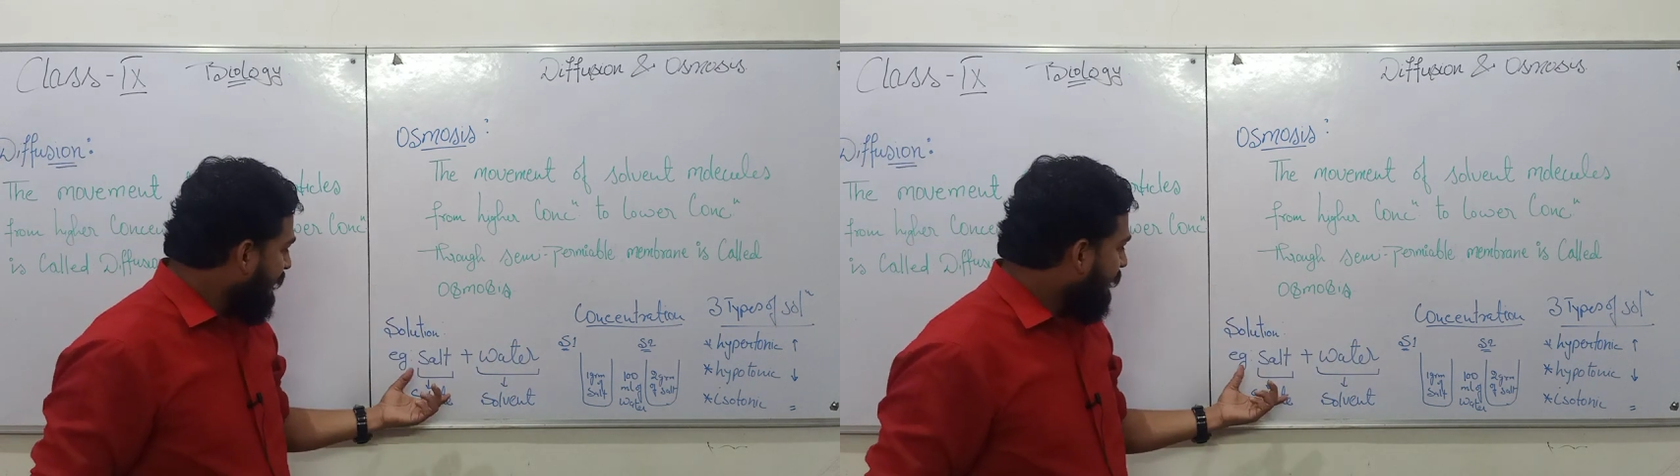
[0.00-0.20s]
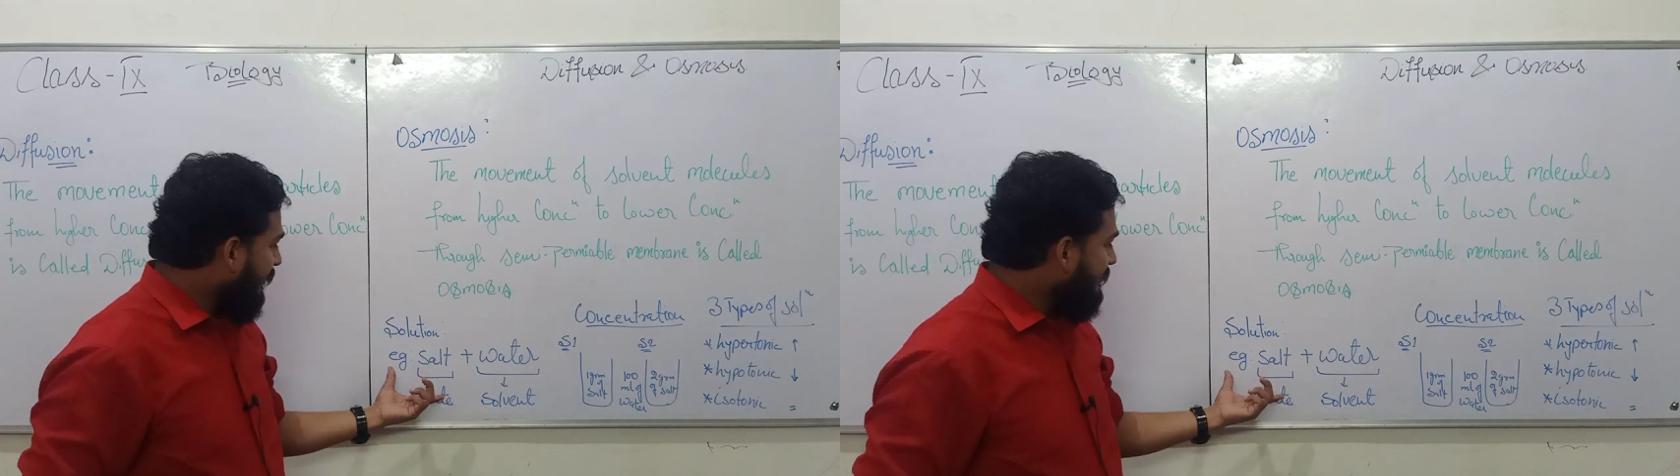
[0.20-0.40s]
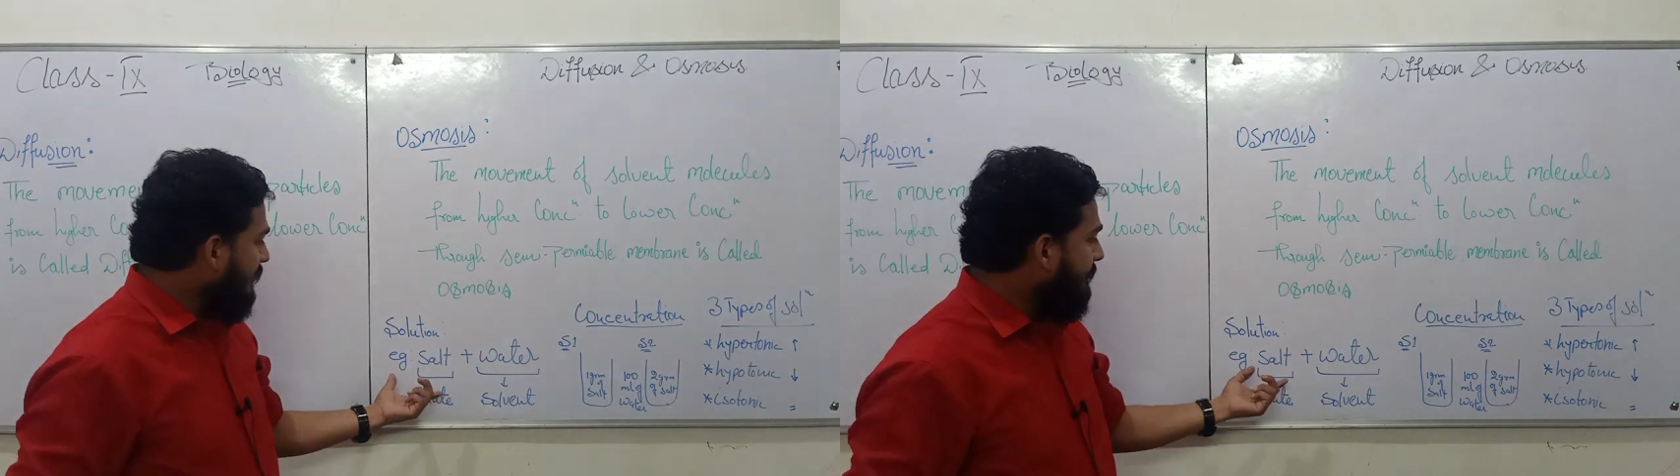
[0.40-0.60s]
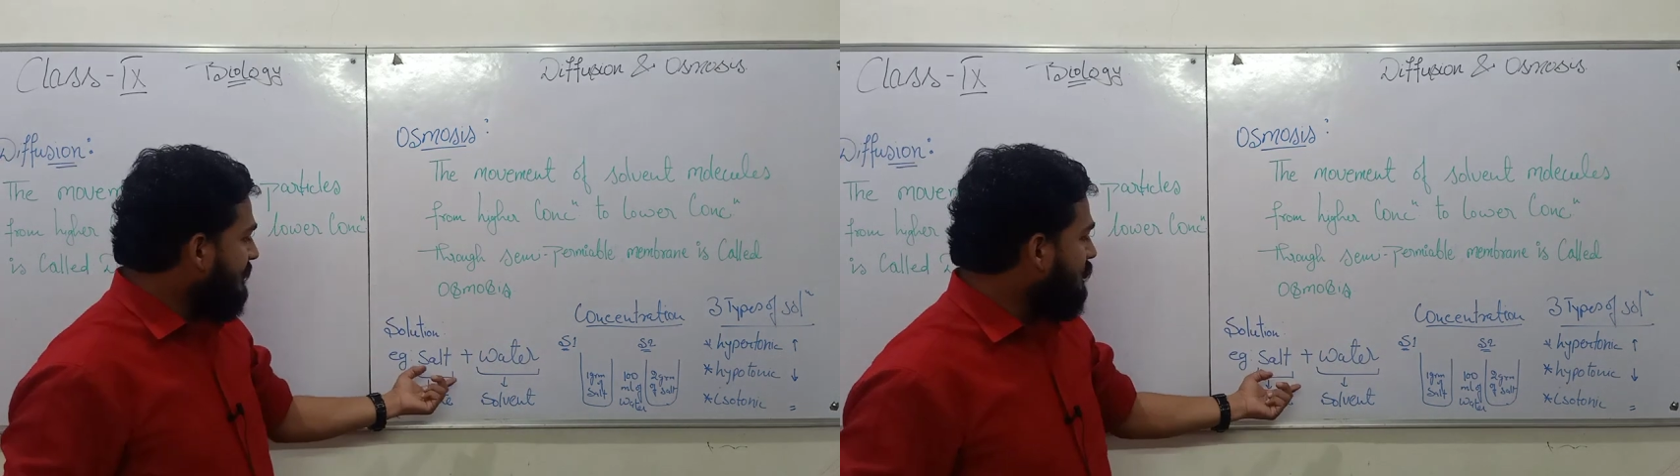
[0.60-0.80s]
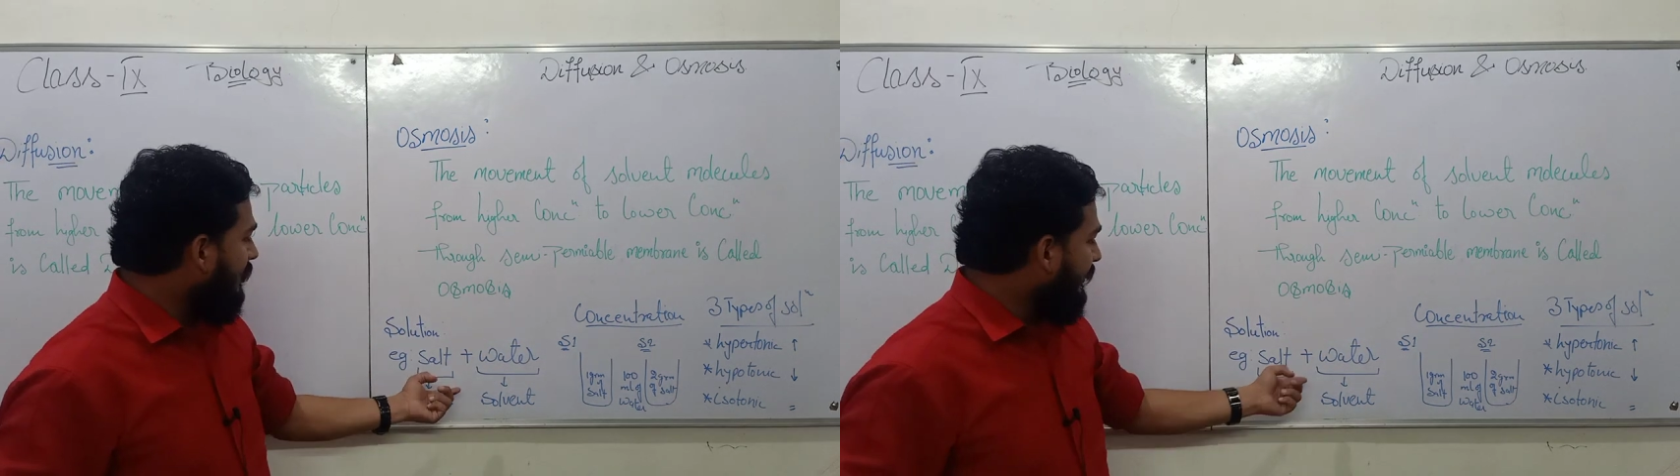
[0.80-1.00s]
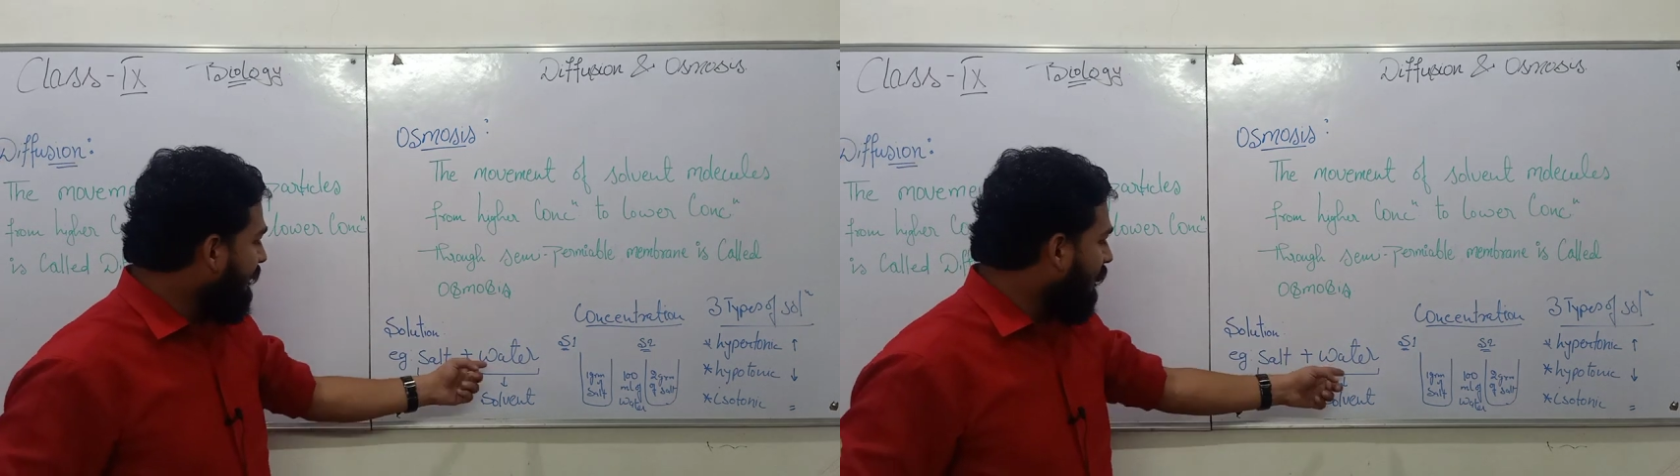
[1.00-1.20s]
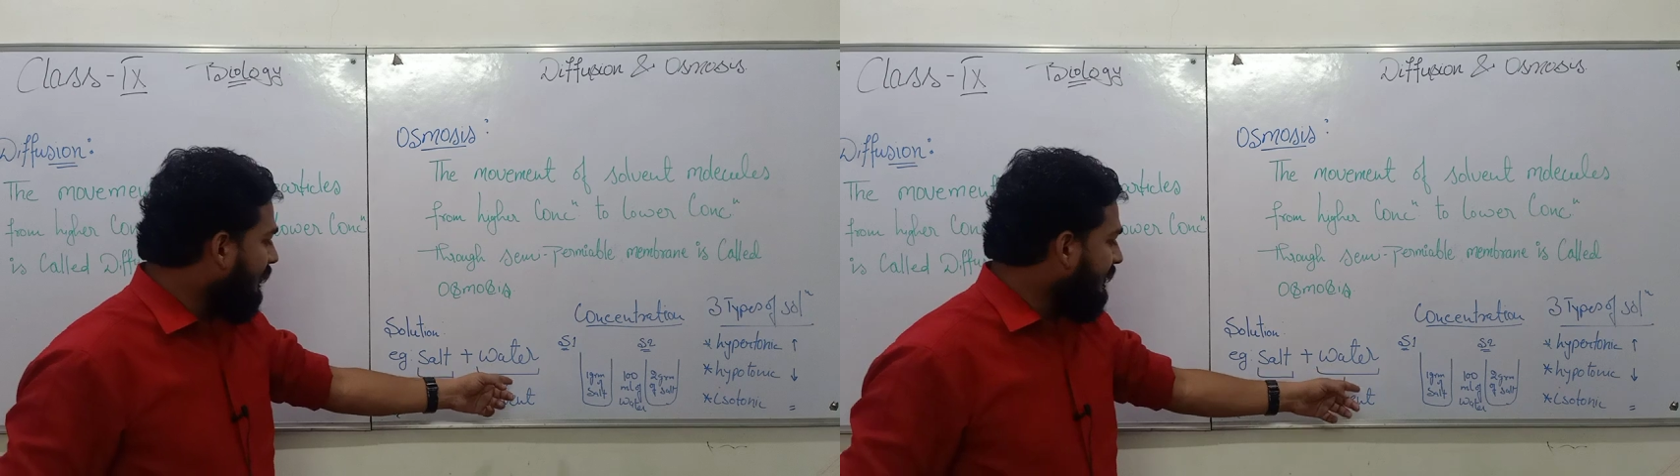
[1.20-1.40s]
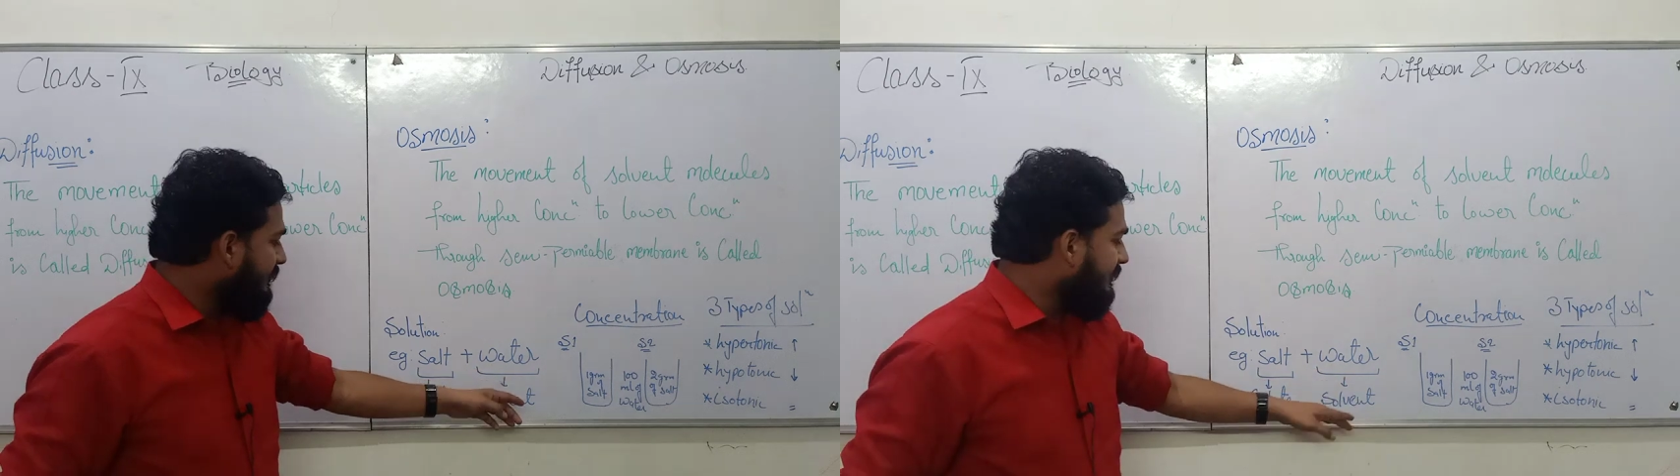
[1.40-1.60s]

For example, salt and water.